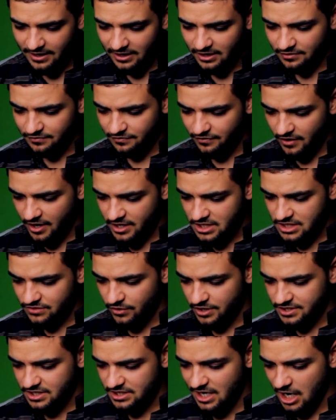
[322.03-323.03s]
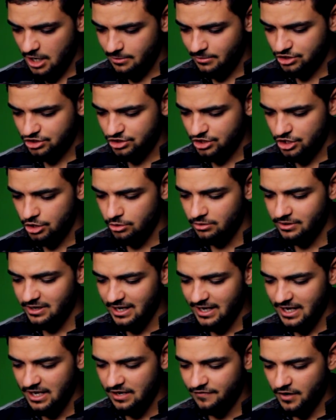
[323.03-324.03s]
in advance versus how much do you
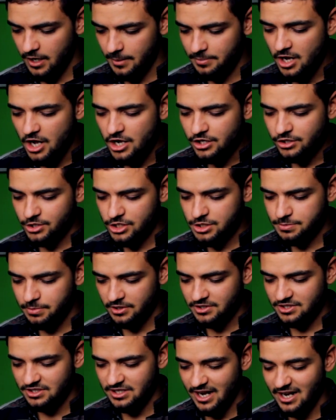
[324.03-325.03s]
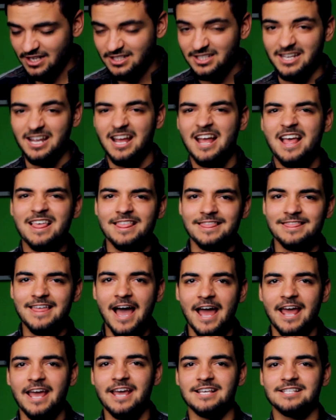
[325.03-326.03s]
leave up to spontaneity?
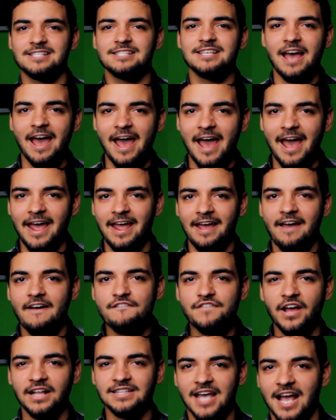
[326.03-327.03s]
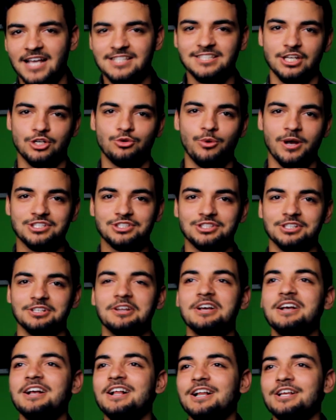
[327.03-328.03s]
That is a fantastic question.
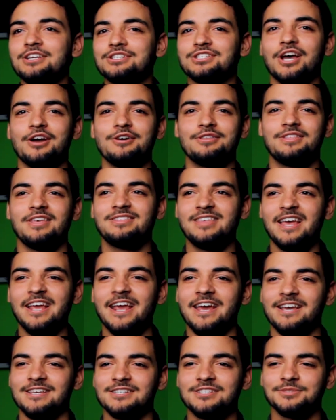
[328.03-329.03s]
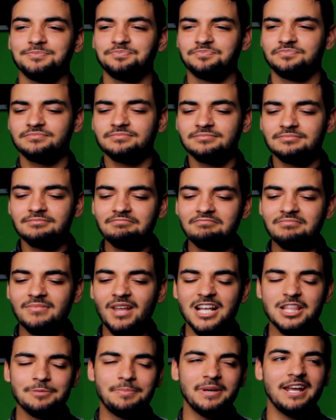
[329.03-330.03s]
So the thing is,
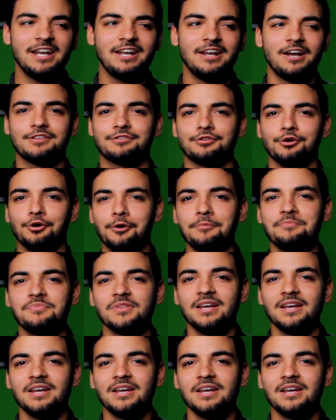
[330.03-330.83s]
at the beginning I thought